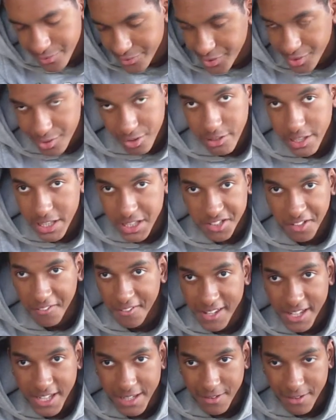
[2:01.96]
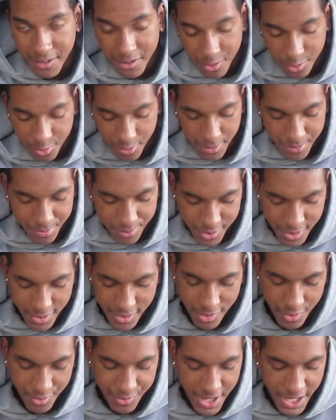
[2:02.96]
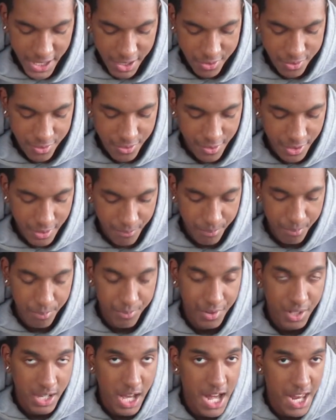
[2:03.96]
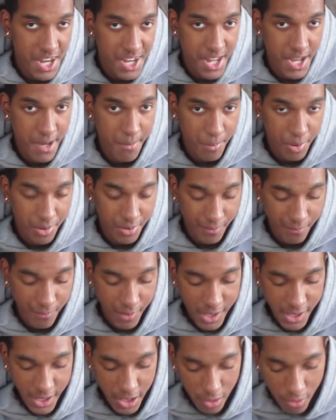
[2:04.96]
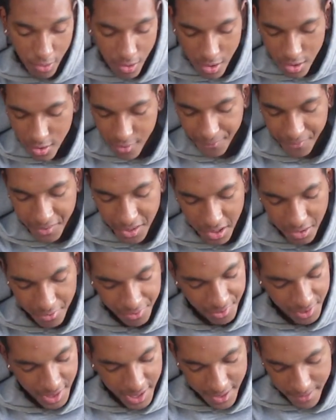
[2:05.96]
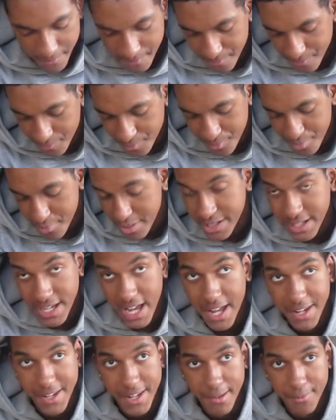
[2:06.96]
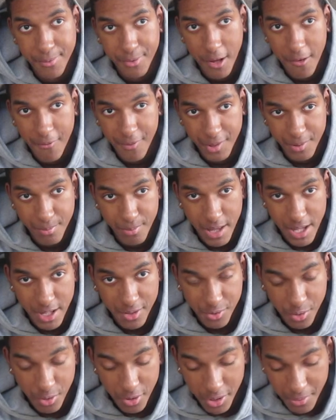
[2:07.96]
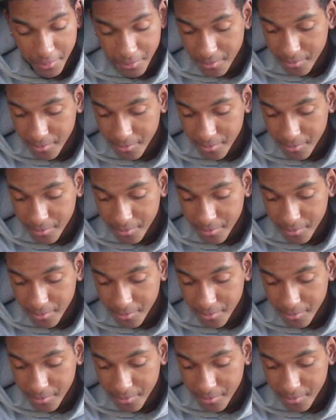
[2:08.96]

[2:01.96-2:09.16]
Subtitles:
just click the link in the description and it'll take you to the goddamn music video. You know what I'm saying? It's pretty goddamn self-explanatory.